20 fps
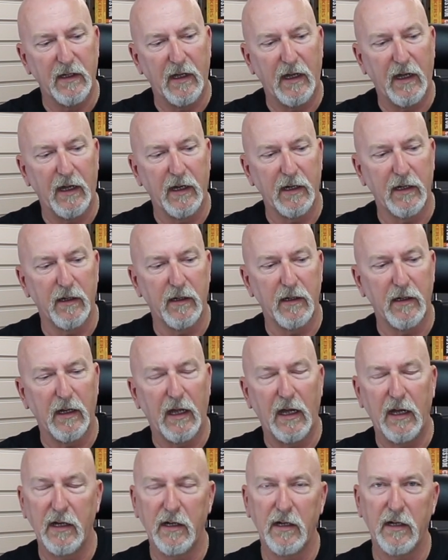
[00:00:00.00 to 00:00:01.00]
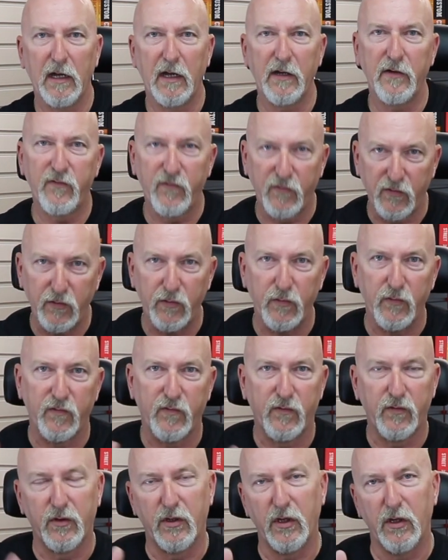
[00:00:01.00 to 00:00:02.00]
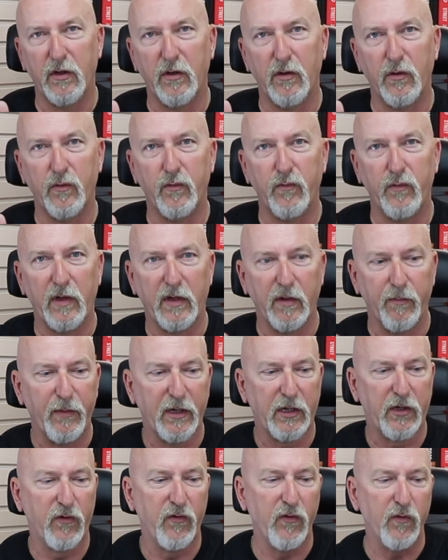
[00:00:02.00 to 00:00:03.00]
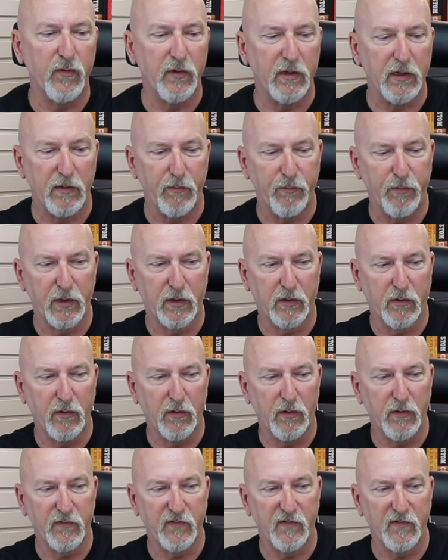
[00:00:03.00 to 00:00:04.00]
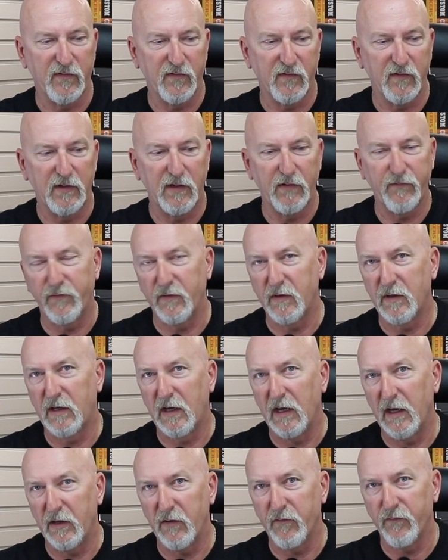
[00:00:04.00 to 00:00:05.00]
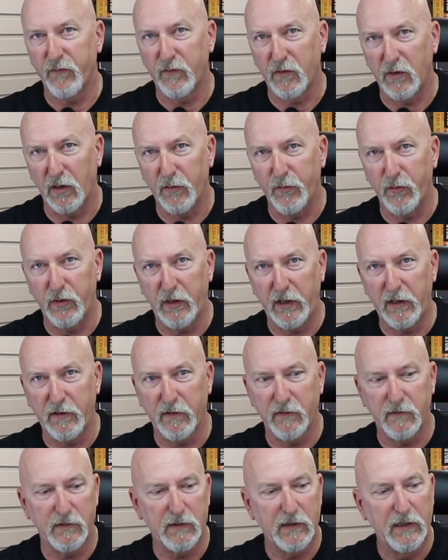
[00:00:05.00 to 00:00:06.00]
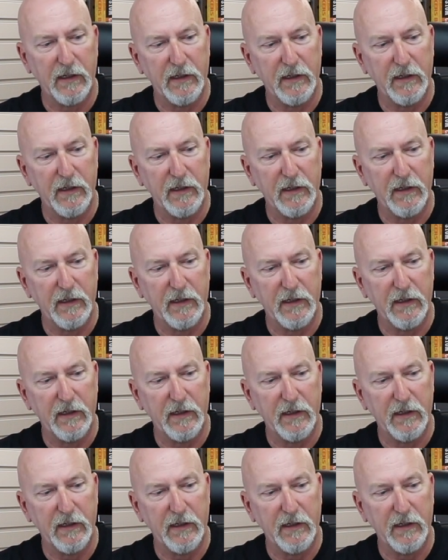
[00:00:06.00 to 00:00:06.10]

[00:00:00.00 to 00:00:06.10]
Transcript: I choose to go with a Mikuni because it's a different kind of carburetor,